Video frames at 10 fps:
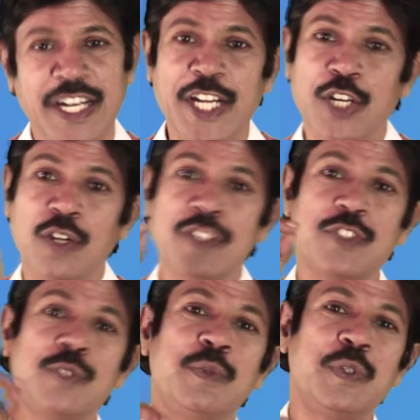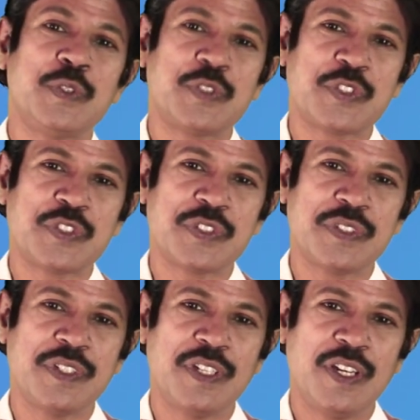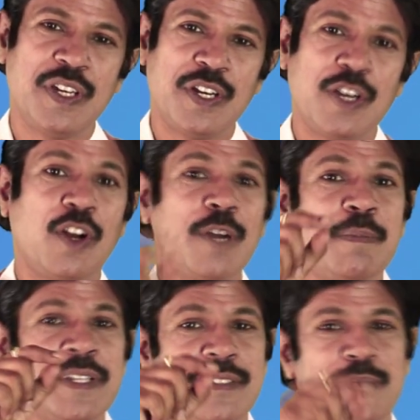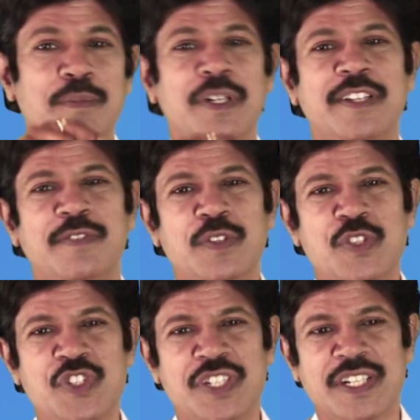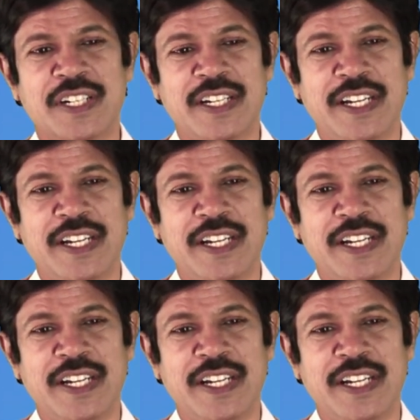It also moves not by simple diffusion,